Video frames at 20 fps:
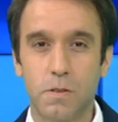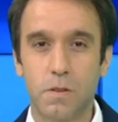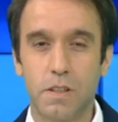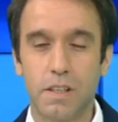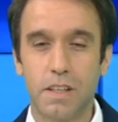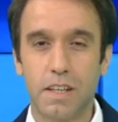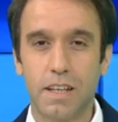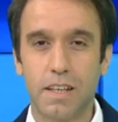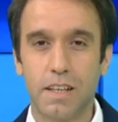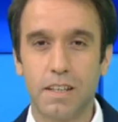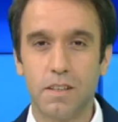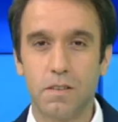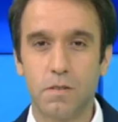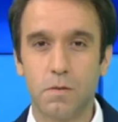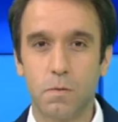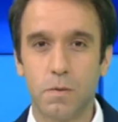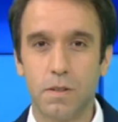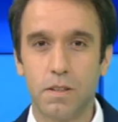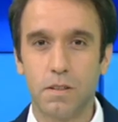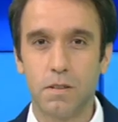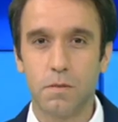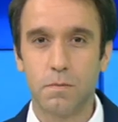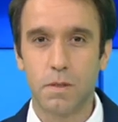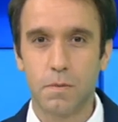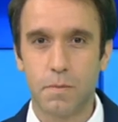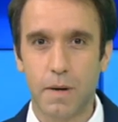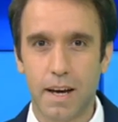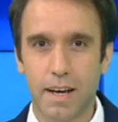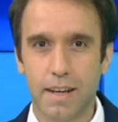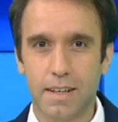tuning in. We'll be
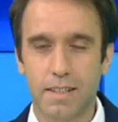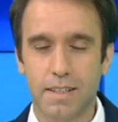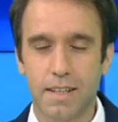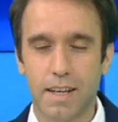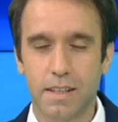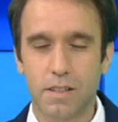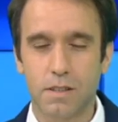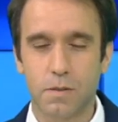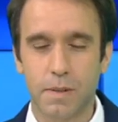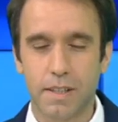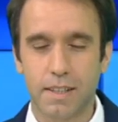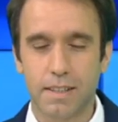back next